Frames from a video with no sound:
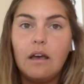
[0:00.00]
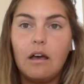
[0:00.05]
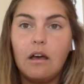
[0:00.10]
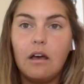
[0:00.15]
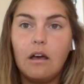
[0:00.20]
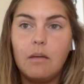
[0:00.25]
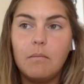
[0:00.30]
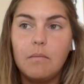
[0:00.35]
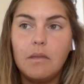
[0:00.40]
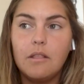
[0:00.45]

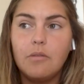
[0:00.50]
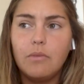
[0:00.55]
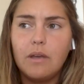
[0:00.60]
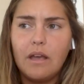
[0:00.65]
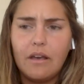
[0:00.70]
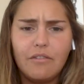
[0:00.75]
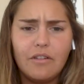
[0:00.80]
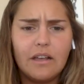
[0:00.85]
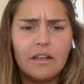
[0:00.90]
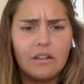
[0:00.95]
Um, and then we
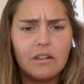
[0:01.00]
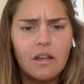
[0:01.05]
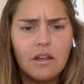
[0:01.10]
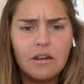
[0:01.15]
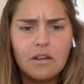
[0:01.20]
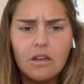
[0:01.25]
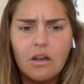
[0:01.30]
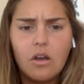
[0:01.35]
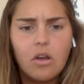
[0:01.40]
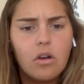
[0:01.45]
have like a
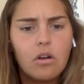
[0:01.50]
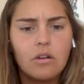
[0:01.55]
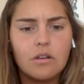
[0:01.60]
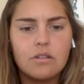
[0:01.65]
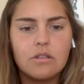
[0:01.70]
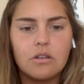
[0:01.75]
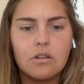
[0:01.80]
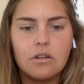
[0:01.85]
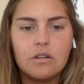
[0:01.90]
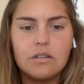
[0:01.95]
lot of young
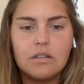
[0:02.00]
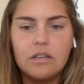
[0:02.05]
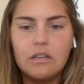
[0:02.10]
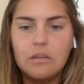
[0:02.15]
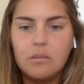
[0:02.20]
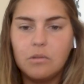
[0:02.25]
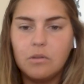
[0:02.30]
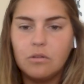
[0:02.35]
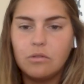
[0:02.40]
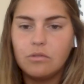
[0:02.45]
girls on our
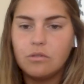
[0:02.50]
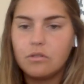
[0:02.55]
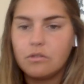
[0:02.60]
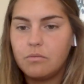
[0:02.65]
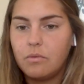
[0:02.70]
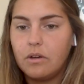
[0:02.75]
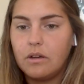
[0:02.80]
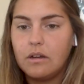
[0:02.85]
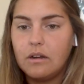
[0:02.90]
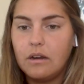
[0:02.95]
team who
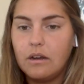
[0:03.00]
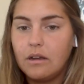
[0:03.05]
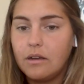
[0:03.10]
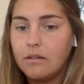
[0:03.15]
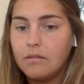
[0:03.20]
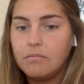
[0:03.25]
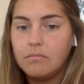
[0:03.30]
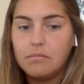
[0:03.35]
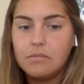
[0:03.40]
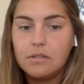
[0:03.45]
just want
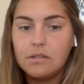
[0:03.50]
uh,